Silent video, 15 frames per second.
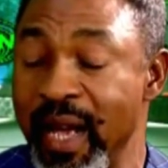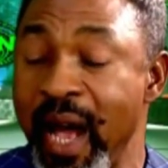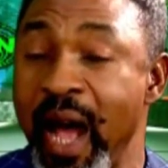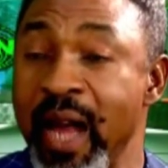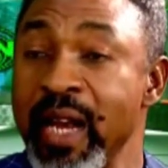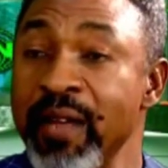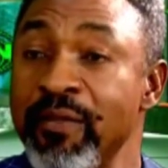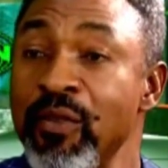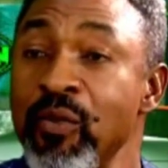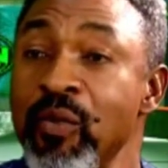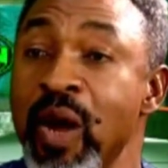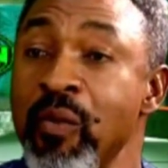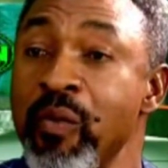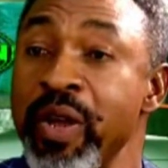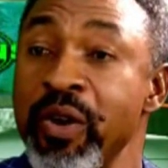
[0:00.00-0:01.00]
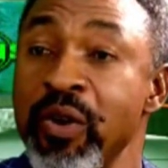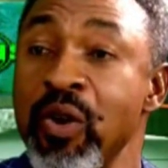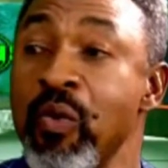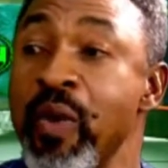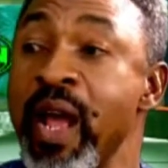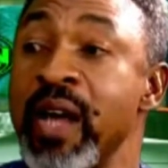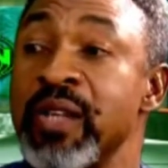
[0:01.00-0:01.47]
And even when we know,
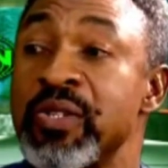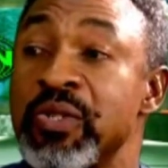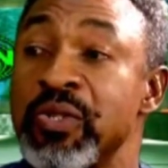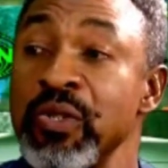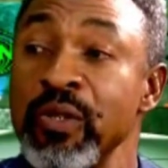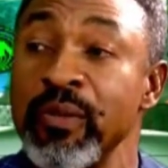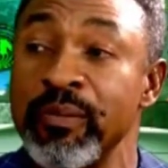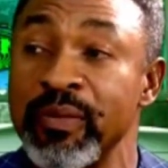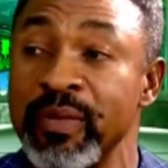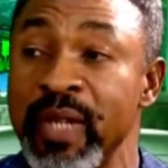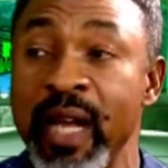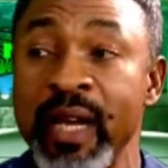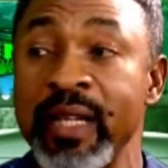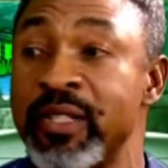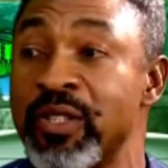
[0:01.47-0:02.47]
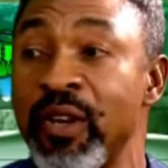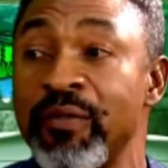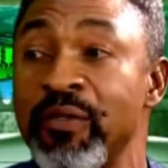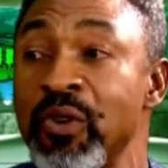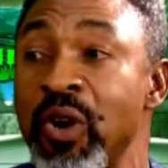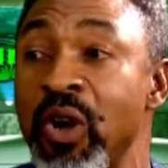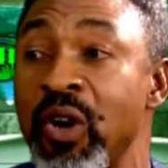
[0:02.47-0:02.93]
we assume that it's
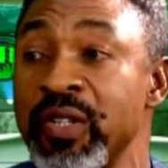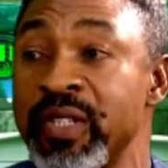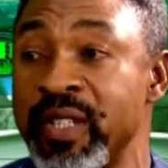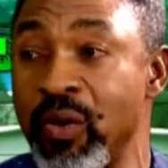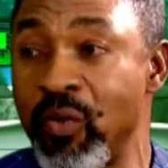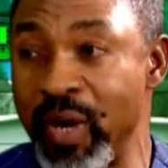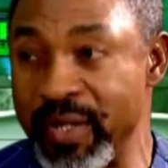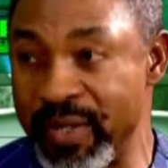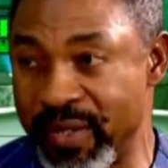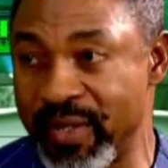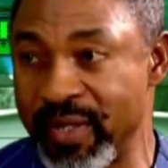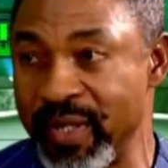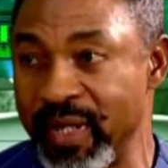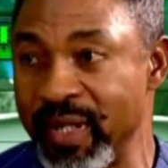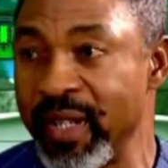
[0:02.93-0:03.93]
of no consequence.